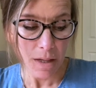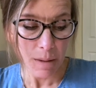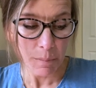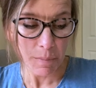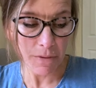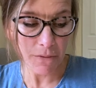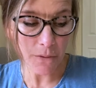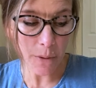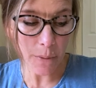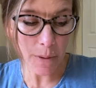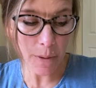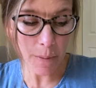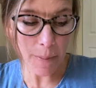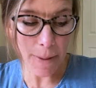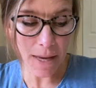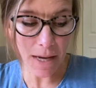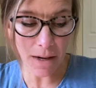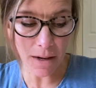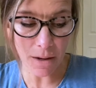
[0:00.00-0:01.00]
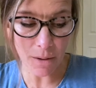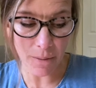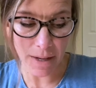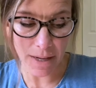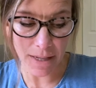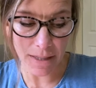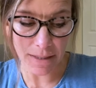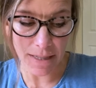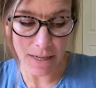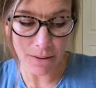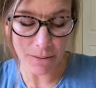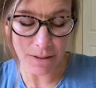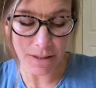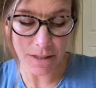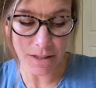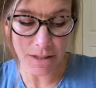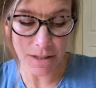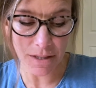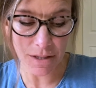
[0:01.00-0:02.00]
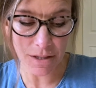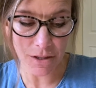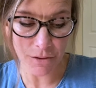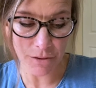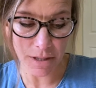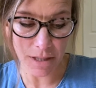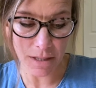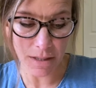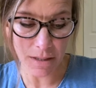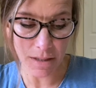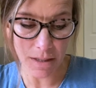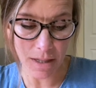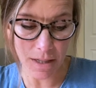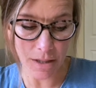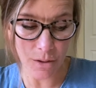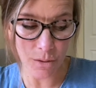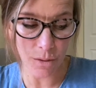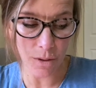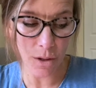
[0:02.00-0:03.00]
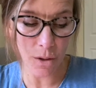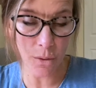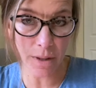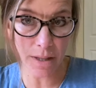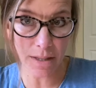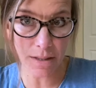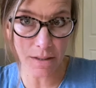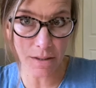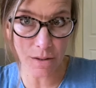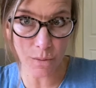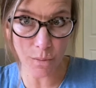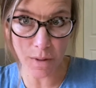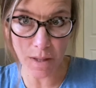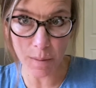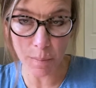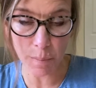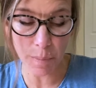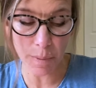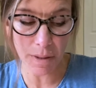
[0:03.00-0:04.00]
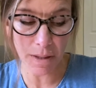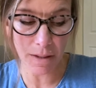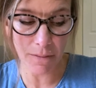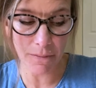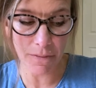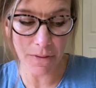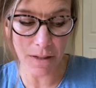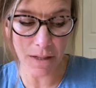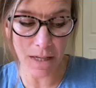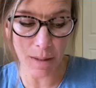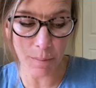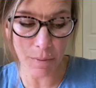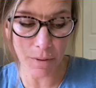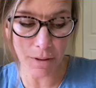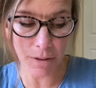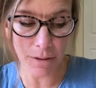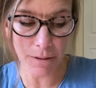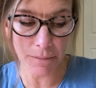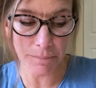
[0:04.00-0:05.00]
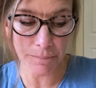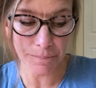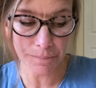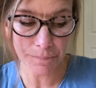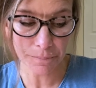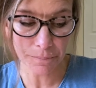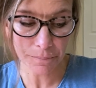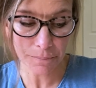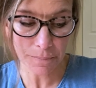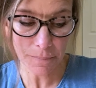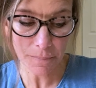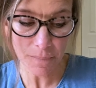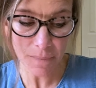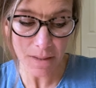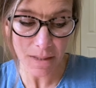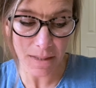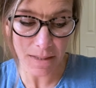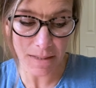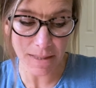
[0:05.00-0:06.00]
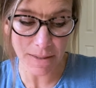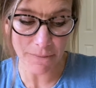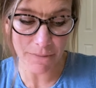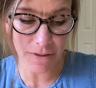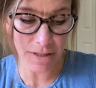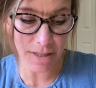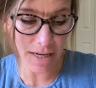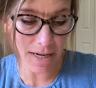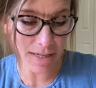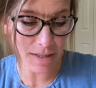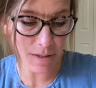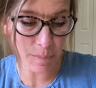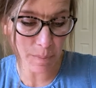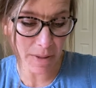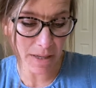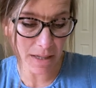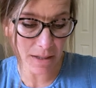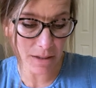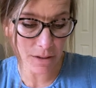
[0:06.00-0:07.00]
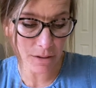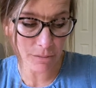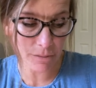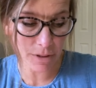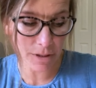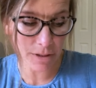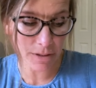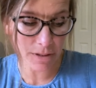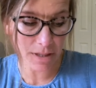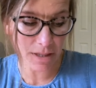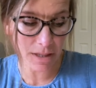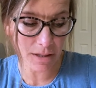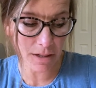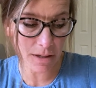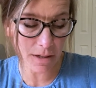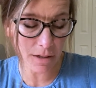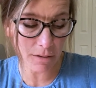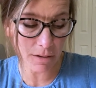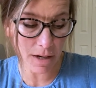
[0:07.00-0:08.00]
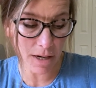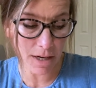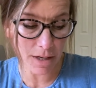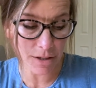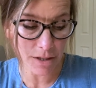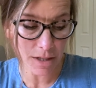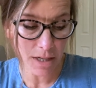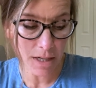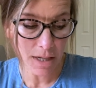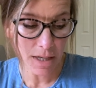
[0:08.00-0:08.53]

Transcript: Before we make our way down into the street, I do a quick sweep of the neighborhood. Except for Dad's band rehearsing in our garage,